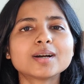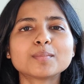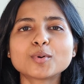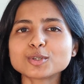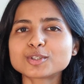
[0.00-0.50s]

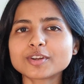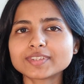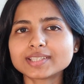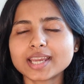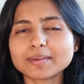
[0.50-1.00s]
Most of
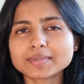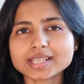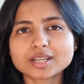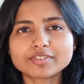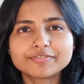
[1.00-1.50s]
the times
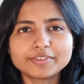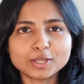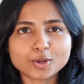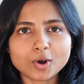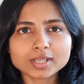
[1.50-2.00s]
that we
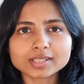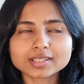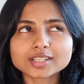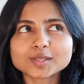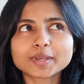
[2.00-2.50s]
feel lost,
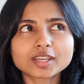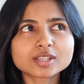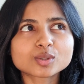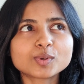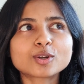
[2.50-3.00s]
it's
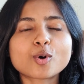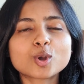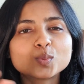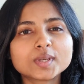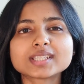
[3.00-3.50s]
because we are
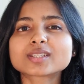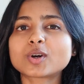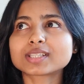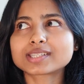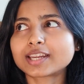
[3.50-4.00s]
always
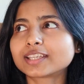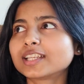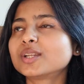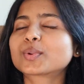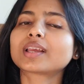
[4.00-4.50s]

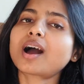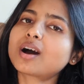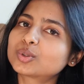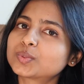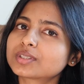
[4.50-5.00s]
constantly looking
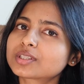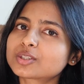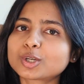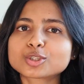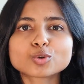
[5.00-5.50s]

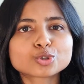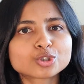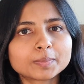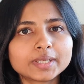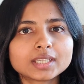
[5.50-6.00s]
outwards on
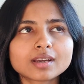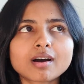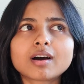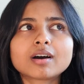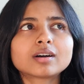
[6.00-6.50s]
social
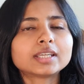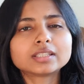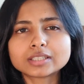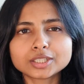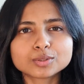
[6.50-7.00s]
media,
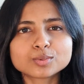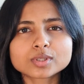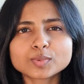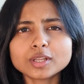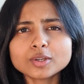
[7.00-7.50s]
in the
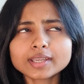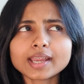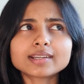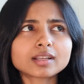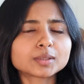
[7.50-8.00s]
news, we are looking
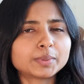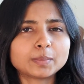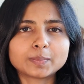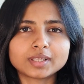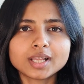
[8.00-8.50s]
at other
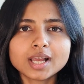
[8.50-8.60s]
people.